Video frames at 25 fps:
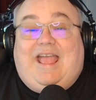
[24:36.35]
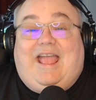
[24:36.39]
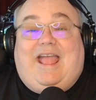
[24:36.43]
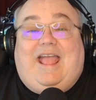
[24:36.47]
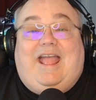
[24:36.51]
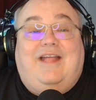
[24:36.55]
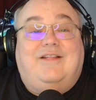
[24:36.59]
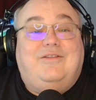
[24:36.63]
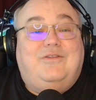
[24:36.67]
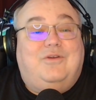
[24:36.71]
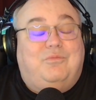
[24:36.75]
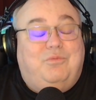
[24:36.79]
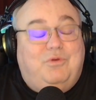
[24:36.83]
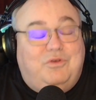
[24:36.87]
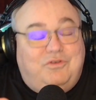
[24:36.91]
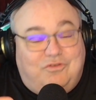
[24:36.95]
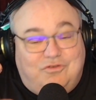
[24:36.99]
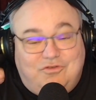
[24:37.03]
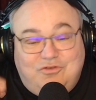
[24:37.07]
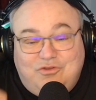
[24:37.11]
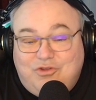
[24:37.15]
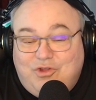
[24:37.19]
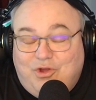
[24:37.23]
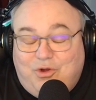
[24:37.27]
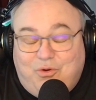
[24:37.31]
And there was
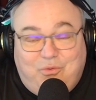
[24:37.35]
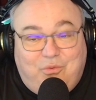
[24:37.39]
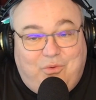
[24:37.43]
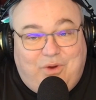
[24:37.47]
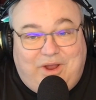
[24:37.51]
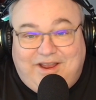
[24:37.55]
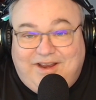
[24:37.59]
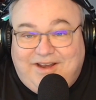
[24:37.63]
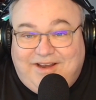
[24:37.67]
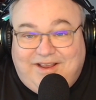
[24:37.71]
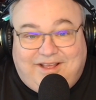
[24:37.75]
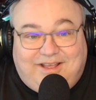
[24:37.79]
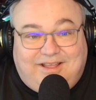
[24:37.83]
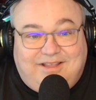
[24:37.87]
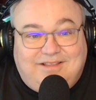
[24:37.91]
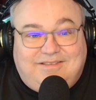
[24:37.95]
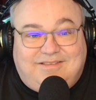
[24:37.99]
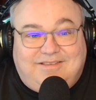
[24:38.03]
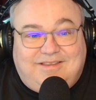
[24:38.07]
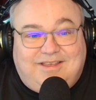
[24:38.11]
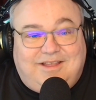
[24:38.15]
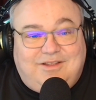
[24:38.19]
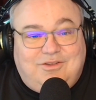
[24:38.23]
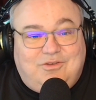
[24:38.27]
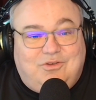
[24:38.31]
no way to
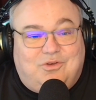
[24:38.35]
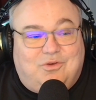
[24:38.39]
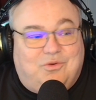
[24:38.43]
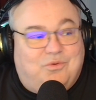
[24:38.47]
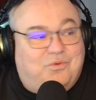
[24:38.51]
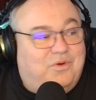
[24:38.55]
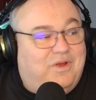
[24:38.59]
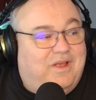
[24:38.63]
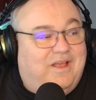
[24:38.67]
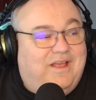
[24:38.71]
continue.